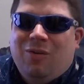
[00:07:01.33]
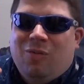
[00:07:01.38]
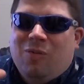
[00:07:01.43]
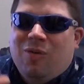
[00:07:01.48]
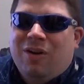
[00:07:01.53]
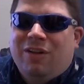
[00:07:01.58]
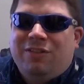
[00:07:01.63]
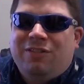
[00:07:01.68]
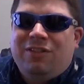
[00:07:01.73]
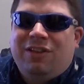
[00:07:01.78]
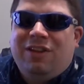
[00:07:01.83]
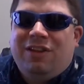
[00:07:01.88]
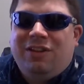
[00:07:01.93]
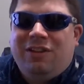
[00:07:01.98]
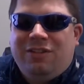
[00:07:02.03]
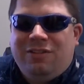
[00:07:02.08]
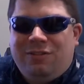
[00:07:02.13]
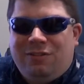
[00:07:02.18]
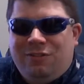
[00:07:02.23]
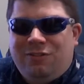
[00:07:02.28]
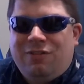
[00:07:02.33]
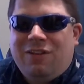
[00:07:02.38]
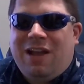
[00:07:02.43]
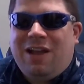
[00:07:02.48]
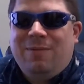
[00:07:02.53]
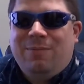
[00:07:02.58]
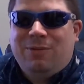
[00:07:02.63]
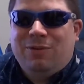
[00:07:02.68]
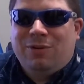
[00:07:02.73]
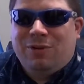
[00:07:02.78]
was a
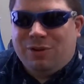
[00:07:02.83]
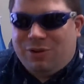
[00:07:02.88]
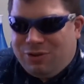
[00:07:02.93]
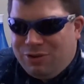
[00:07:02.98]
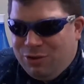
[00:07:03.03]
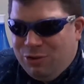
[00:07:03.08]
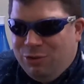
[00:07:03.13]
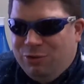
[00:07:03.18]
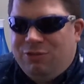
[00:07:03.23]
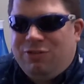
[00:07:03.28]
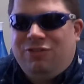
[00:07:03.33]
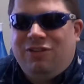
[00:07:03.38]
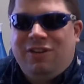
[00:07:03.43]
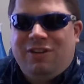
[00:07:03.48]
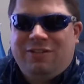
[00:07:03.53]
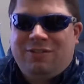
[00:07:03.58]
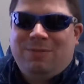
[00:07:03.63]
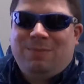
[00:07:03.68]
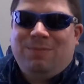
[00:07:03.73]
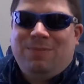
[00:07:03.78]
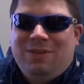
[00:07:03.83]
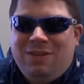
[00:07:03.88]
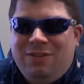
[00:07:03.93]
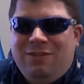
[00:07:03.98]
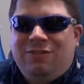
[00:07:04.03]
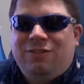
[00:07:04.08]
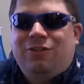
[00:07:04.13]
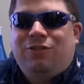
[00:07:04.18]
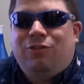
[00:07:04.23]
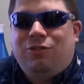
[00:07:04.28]
Cyber Acoustics
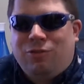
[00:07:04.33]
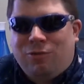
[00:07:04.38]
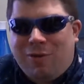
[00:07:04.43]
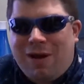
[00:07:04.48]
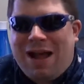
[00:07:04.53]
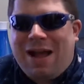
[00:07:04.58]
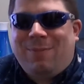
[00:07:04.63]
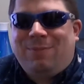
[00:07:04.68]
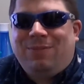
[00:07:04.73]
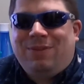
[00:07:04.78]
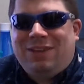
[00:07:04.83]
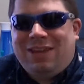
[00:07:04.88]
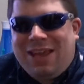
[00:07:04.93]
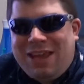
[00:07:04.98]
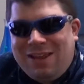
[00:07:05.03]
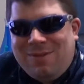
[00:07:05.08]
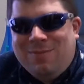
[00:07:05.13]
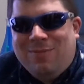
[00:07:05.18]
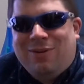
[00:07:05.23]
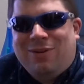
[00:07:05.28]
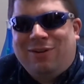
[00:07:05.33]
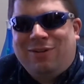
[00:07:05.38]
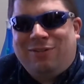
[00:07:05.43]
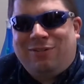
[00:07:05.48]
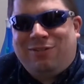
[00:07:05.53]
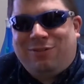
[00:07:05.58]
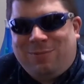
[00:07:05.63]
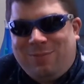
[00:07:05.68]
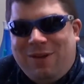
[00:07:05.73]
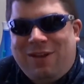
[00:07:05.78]
piece of crap Kmart
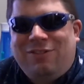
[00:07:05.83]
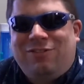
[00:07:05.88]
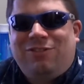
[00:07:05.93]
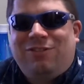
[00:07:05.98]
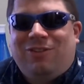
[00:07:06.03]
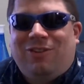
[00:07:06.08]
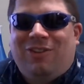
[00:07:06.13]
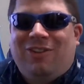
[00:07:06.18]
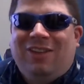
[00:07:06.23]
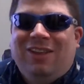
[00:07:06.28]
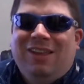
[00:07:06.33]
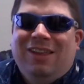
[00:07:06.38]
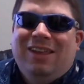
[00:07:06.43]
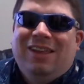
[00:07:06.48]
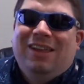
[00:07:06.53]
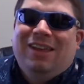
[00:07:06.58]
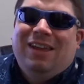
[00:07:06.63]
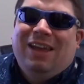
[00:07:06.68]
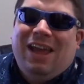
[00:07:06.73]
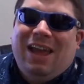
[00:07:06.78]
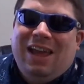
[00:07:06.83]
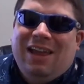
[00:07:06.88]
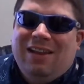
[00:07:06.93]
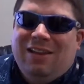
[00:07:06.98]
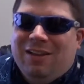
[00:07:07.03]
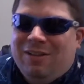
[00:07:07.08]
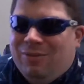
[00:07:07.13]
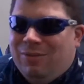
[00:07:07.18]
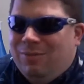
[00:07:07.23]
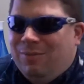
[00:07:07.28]
special.
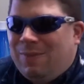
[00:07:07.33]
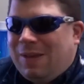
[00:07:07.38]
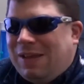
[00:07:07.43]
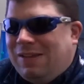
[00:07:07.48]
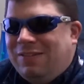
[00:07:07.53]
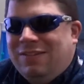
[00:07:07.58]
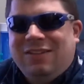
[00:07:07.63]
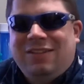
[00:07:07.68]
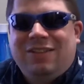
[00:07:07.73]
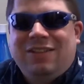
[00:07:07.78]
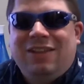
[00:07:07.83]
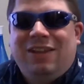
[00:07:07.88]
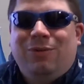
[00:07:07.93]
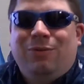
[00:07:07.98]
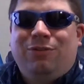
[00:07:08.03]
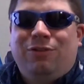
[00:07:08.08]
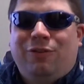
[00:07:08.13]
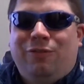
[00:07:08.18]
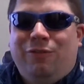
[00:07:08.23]
And basically it was a